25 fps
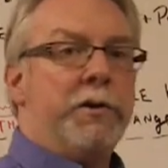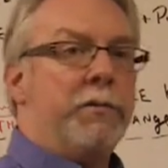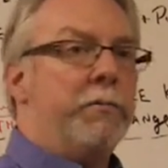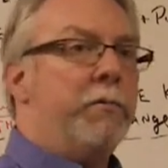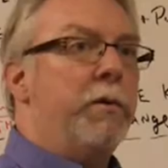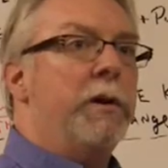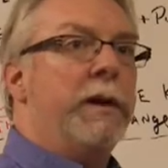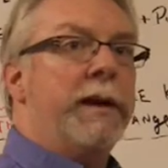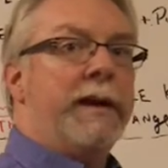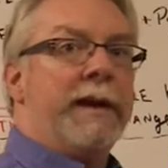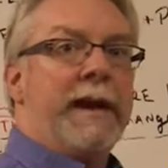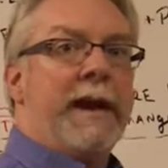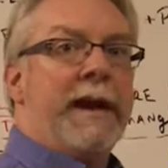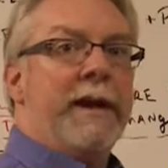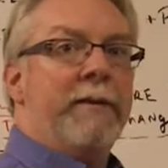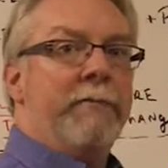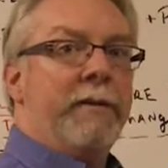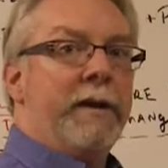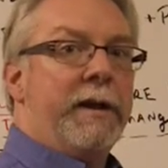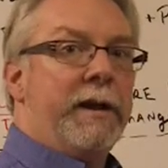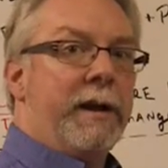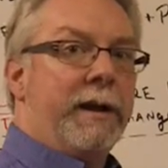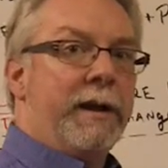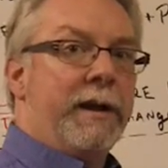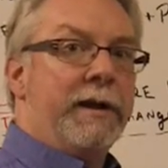You really can't
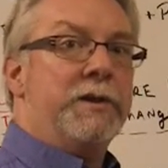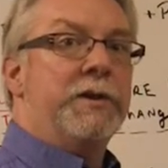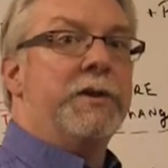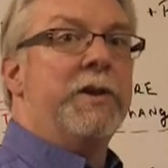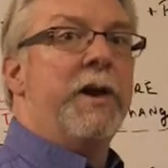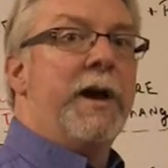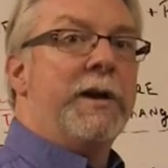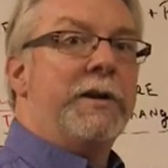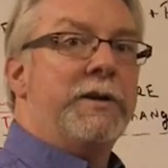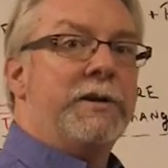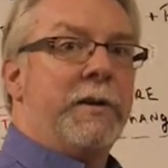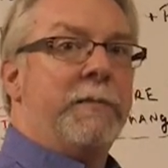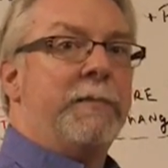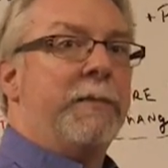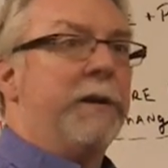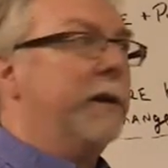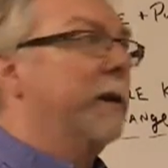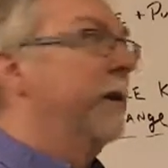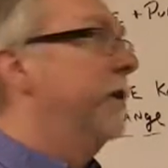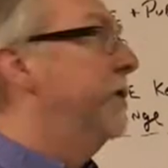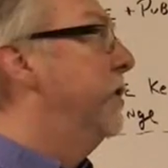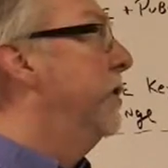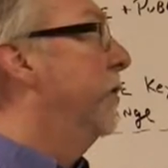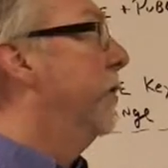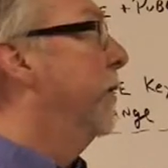read it. It's not something
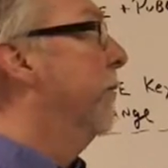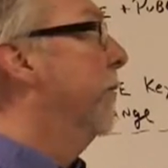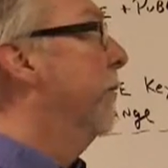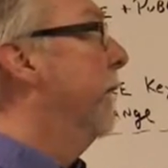that you can